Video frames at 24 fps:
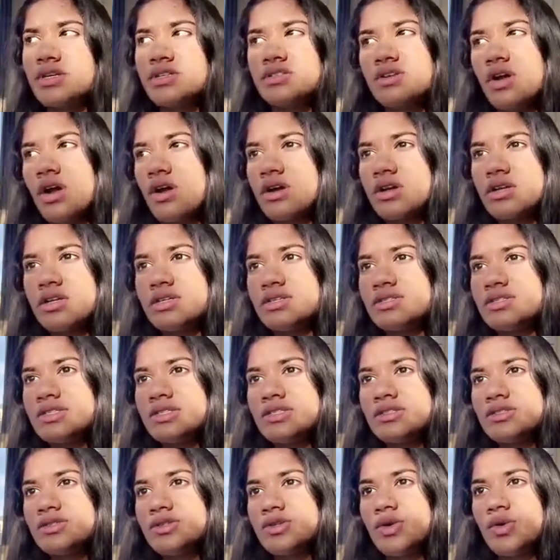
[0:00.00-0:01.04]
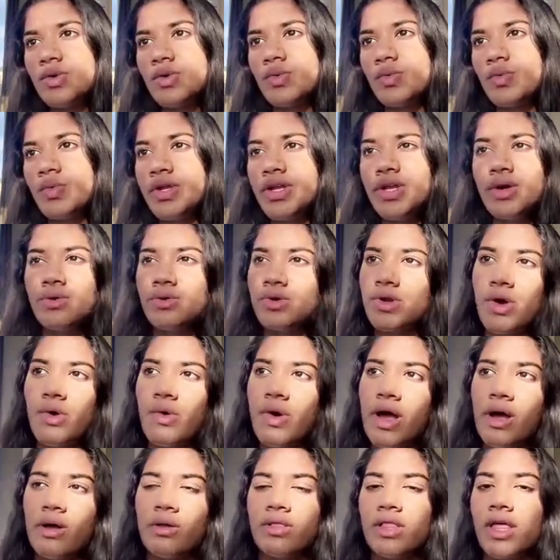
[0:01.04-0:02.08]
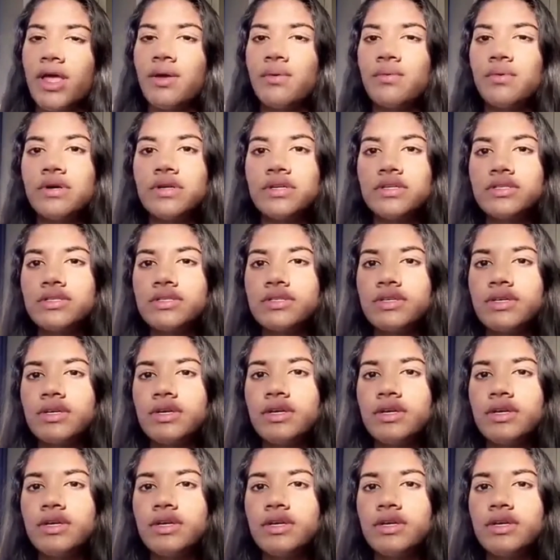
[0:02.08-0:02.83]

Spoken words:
darkness, we don't know how light was.